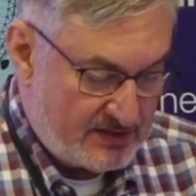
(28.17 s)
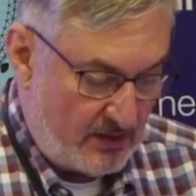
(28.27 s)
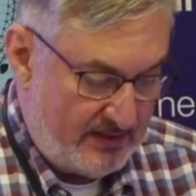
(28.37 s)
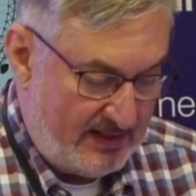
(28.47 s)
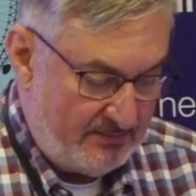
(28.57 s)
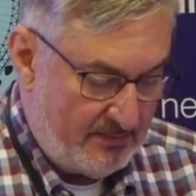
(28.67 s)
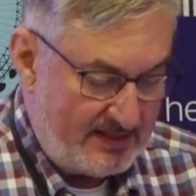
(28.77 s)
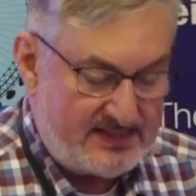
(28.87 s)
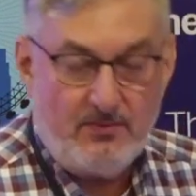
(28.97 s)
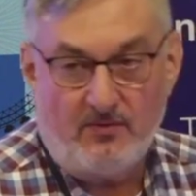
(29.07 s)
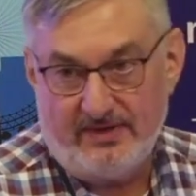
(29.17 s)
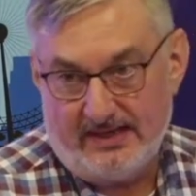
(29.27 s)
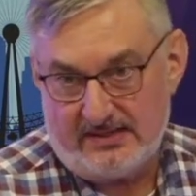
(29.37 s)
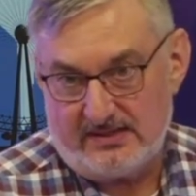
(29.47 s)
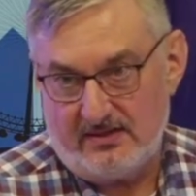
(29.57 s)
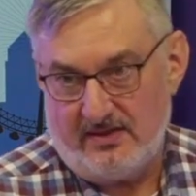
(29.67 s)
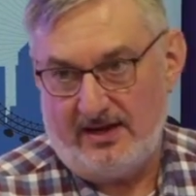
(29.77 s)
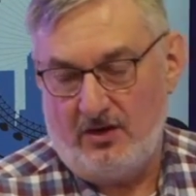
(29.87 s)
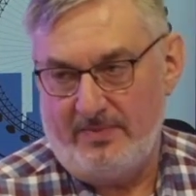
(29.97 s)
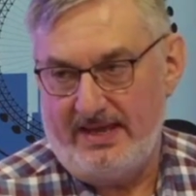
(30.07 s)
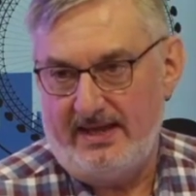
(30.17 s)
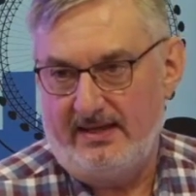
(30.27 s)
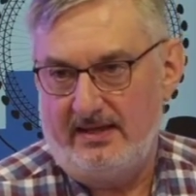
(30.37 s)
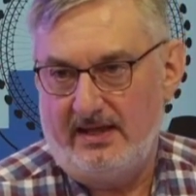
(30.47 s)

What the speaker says: it might seem obvious that lobbying